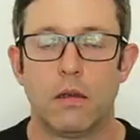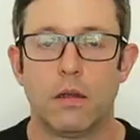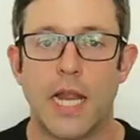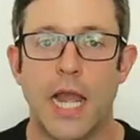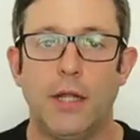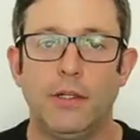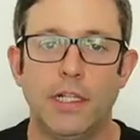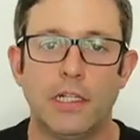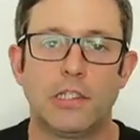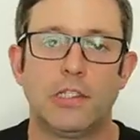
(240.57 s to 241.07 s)

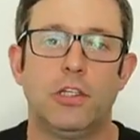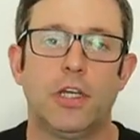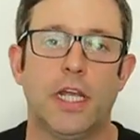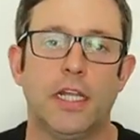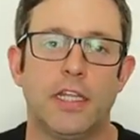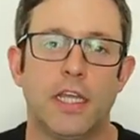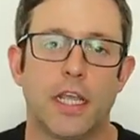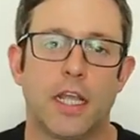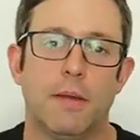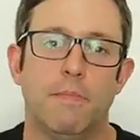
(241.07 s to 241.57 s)
Now let's look
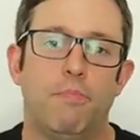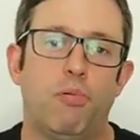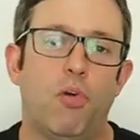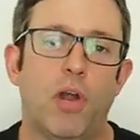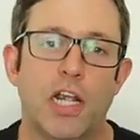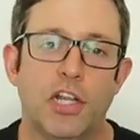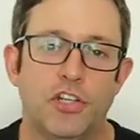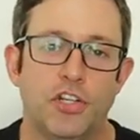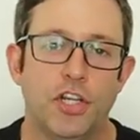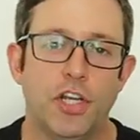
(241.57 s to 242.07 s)
at the
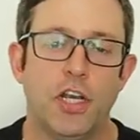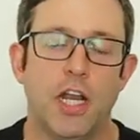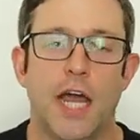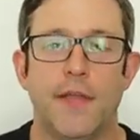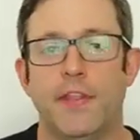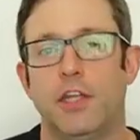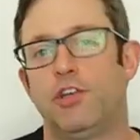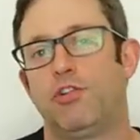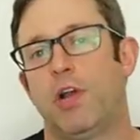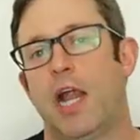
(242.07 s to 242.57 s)
compression
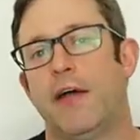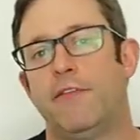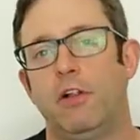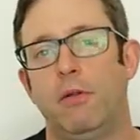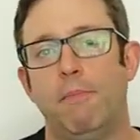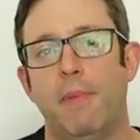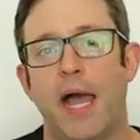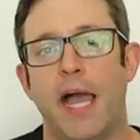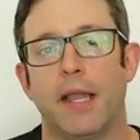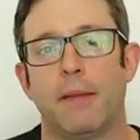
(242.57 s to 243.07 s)
on the
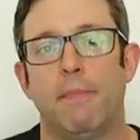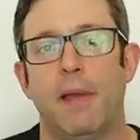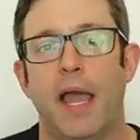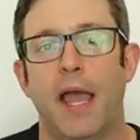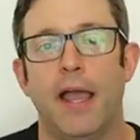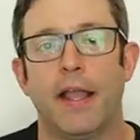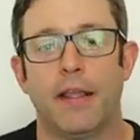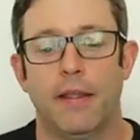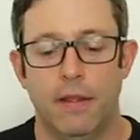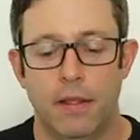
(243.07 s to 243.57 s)
travel
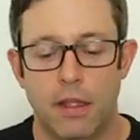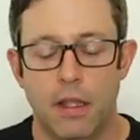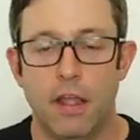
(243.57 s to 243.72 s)
backpack.